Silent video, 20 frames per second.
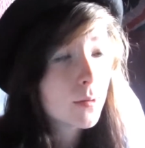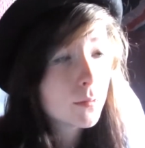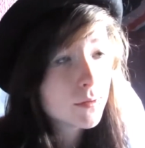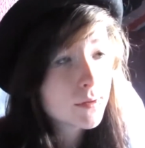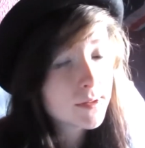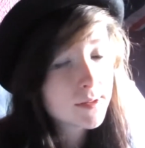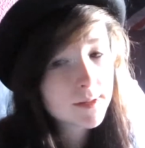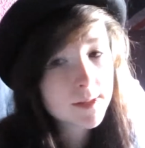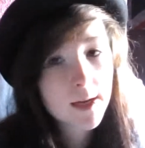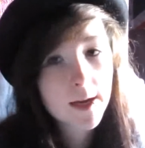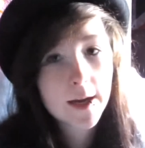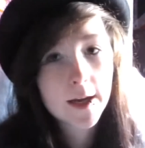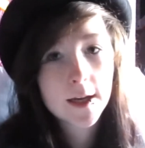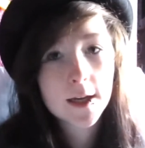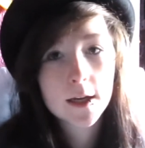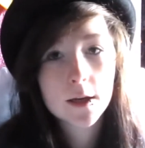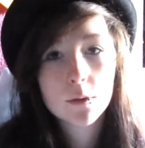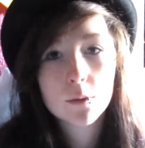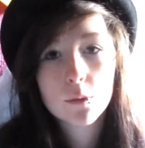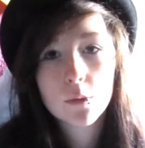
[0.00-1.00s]
would
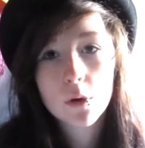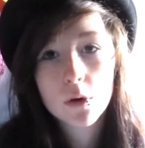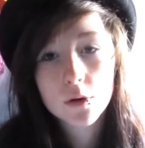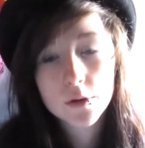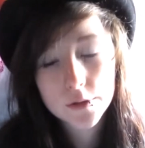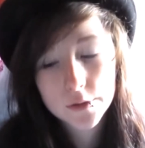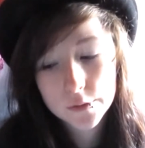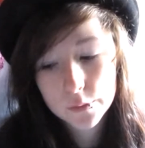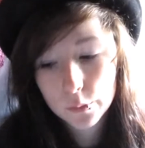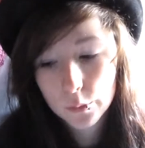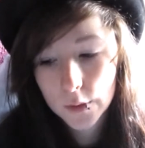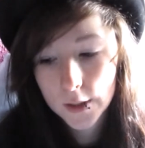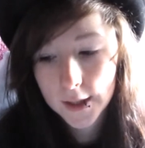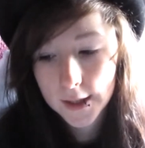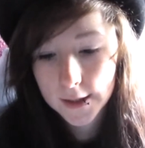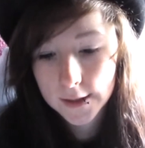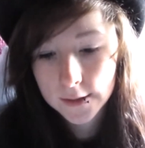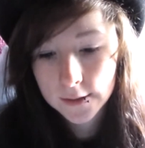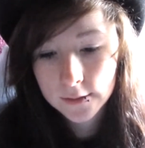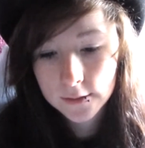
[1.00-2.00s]
say, was
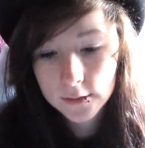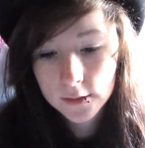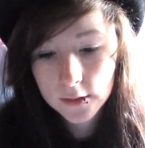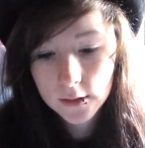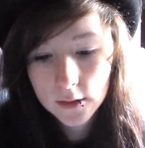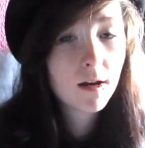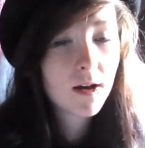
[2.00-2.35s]
when,